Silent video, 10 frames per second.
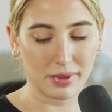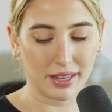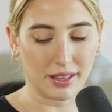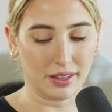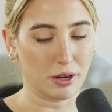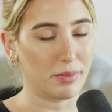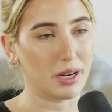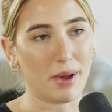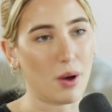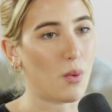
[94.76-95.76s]
me a little bit
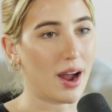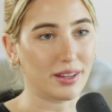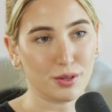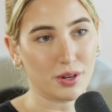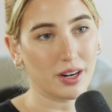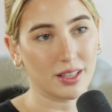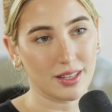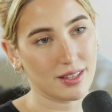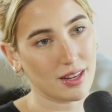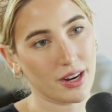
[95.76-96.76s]
about why you started
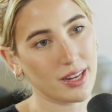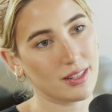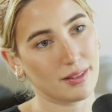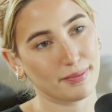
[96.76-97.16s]
this series?